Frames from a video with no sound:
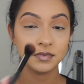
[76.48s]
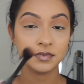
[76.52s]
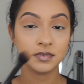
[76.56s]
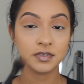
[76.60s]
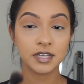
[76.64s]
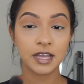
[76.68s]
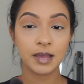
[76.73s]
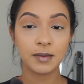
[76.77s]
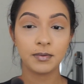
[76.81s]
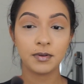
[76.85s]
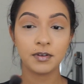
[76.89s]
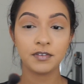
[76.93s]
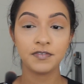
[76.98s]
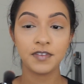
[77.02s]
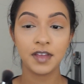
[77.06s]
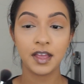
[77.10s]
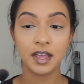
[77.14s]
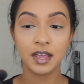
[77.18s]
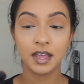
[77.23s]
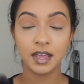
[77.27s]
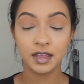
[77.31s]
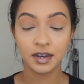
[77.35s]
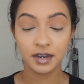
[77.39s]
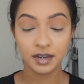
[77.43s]
Tap off
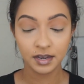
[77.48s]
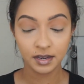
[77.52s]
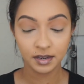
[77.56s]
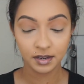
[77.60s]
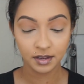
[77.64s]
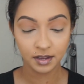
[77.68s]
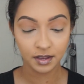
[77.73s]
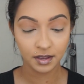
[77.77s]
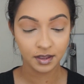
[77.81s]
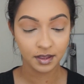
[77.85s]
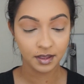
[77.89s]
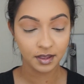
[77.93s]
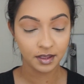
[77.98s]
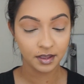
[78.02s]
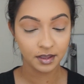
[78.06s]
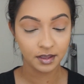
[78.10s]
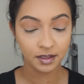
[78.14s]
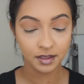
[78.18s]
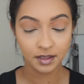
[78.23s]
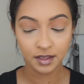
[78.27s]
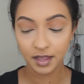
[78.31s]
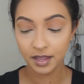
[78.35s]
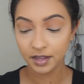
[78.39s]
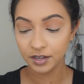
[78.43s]
any
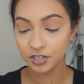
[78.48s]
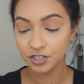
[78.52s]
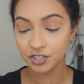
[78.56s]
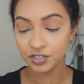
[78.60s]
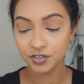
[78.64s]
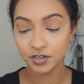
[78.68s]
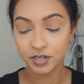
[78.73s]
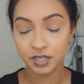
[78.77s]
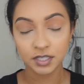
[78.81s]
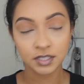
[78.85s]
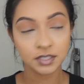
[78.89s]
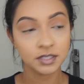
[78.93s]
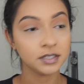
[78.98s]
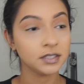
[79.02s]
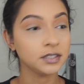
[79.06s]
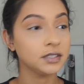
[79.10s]
extra